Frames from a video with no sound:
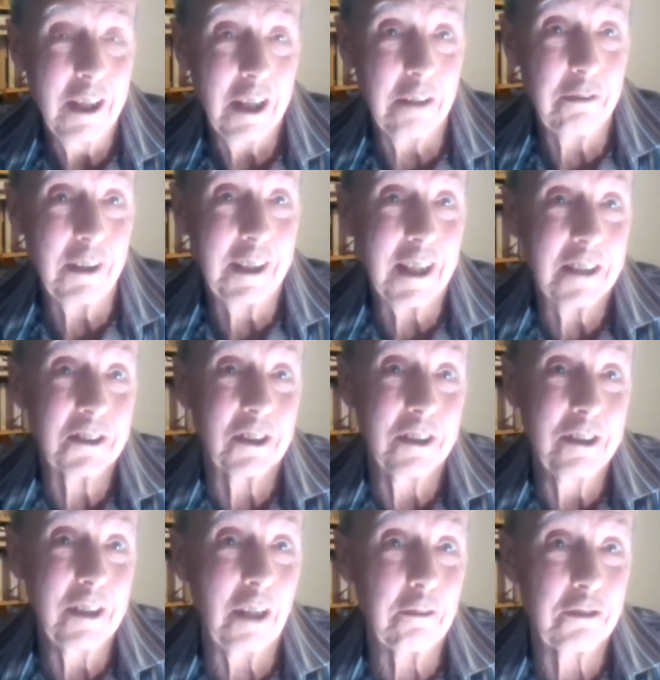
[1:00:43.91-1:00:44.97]
if he gets
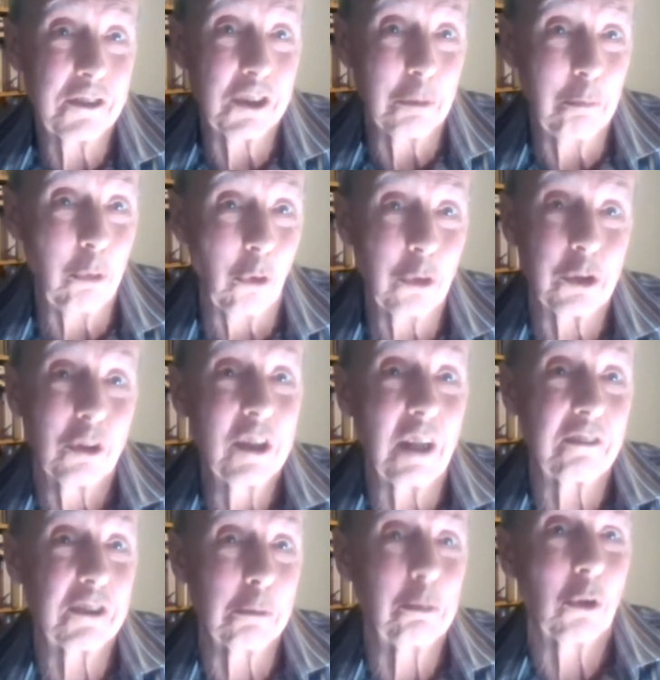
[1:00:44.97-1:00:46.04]
enough support or
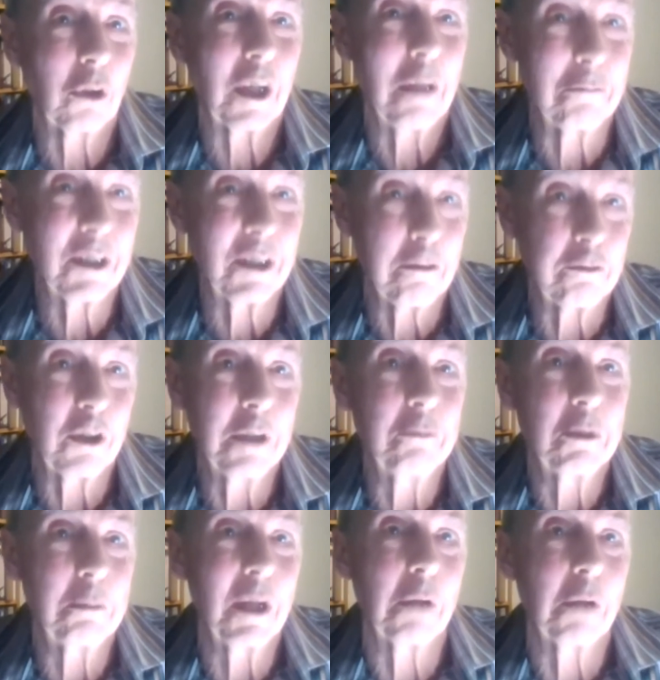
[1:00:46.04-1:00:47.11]
enough support comes out for him
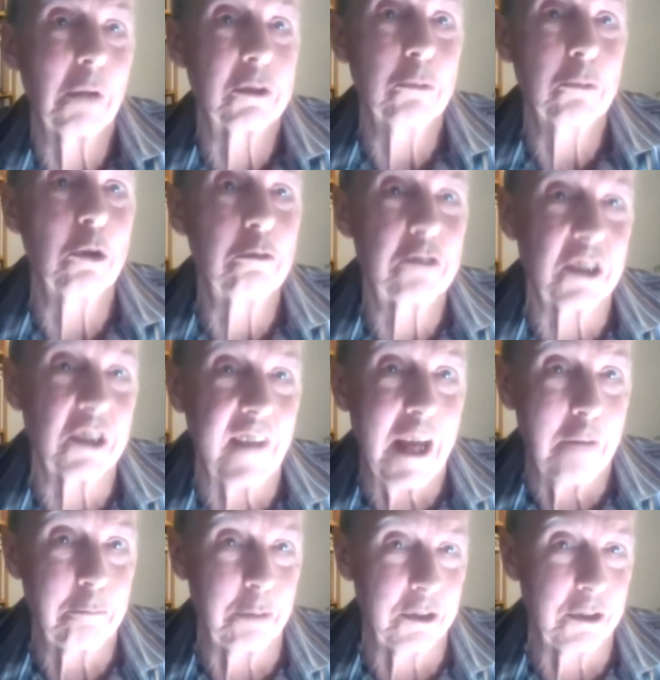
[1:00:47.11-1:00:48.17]
to be able to move to
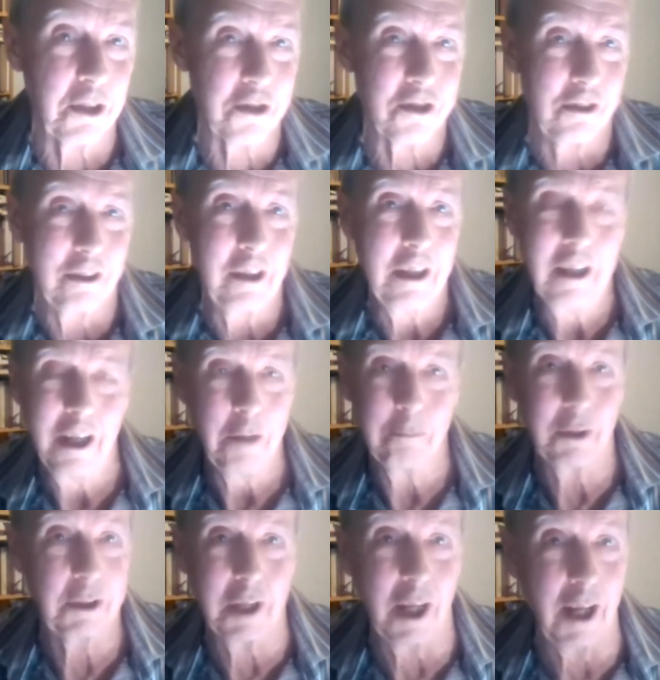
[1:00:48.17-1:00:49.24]
that position.
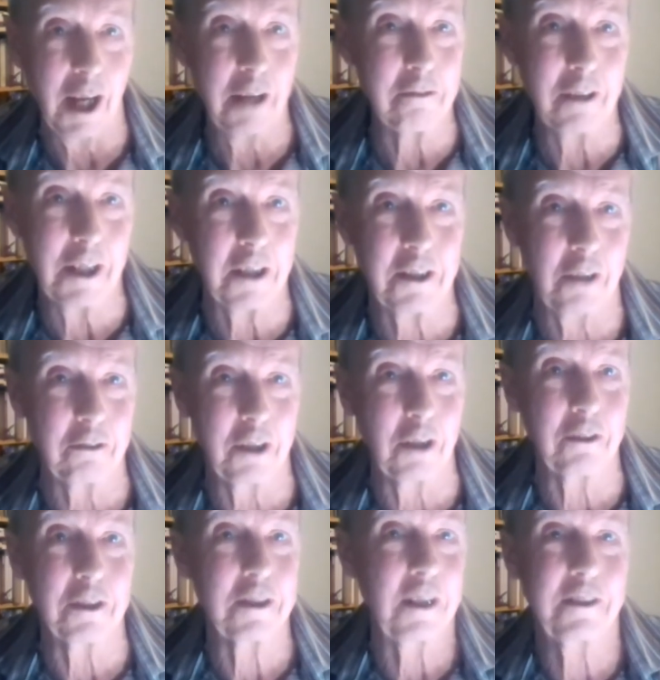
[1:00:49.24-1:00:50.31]
But I really don't
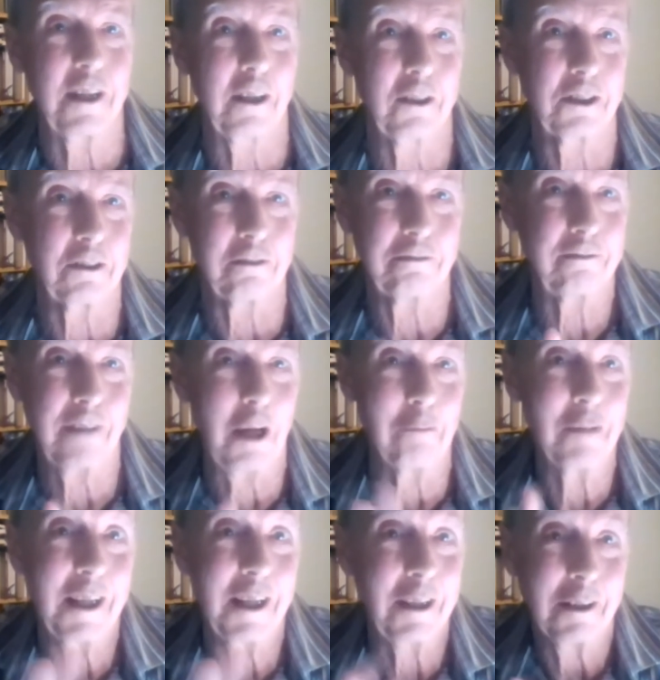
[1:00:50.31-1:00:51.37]
know the details of how
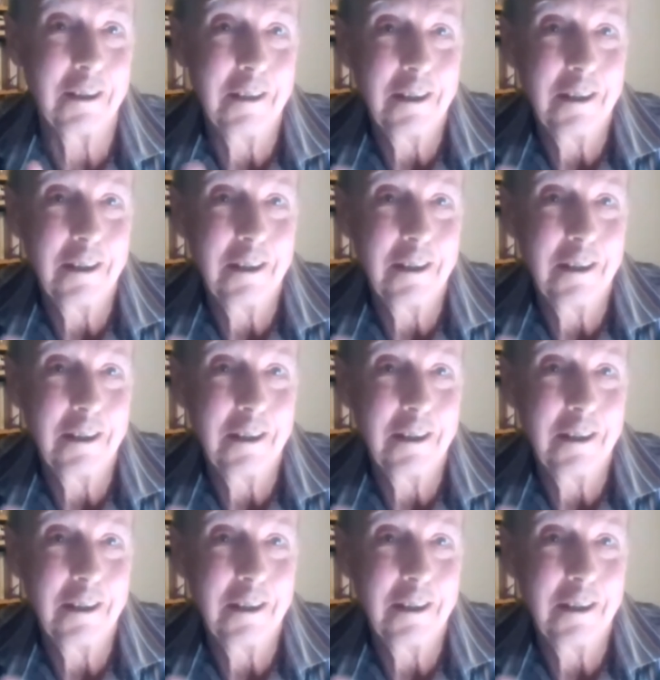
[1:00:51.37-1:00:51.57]
many